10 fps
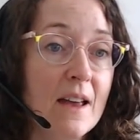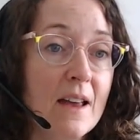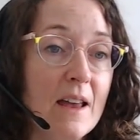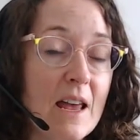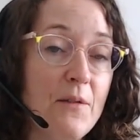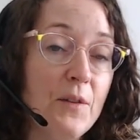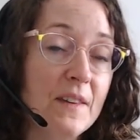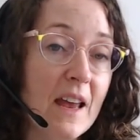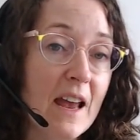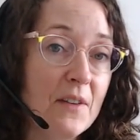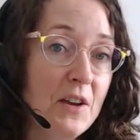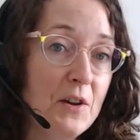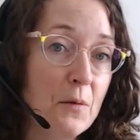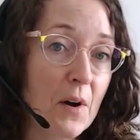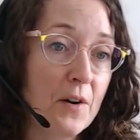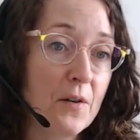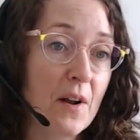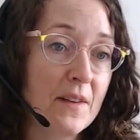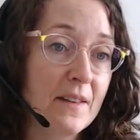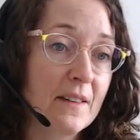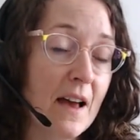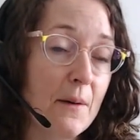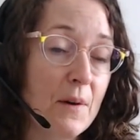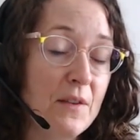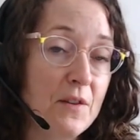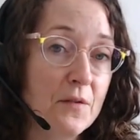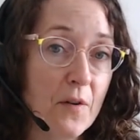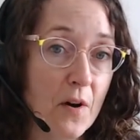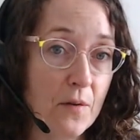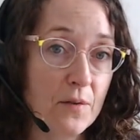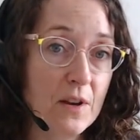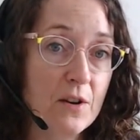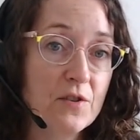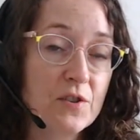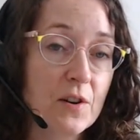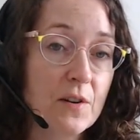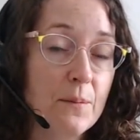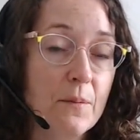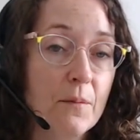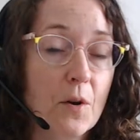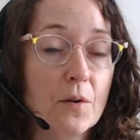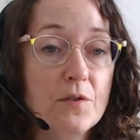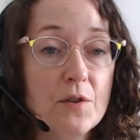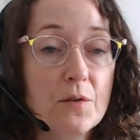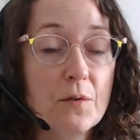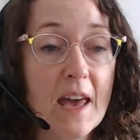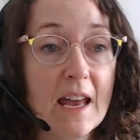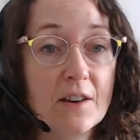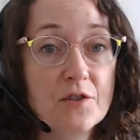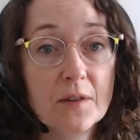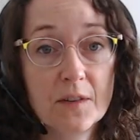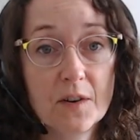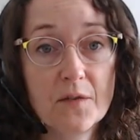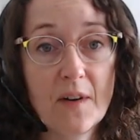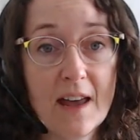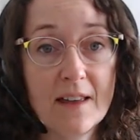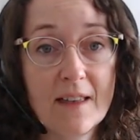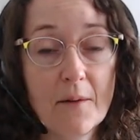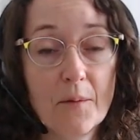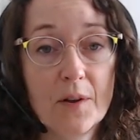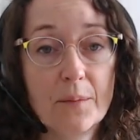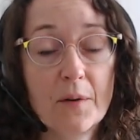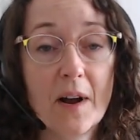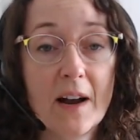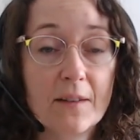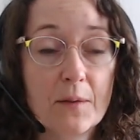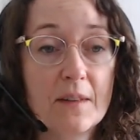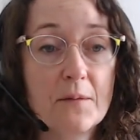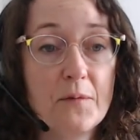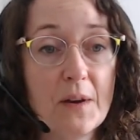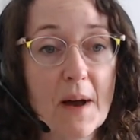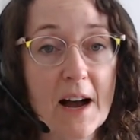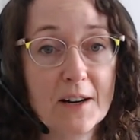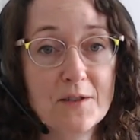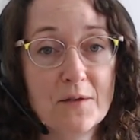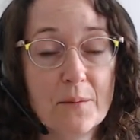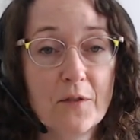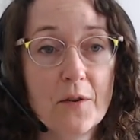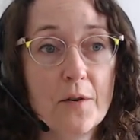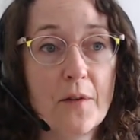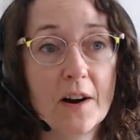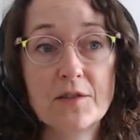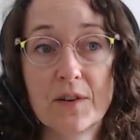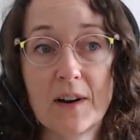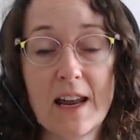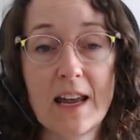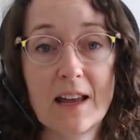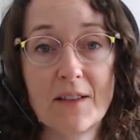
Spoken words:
If you scan the QR code on this slide with your phone, you should go to a short survey that will provide us with some feedback to improve our training in the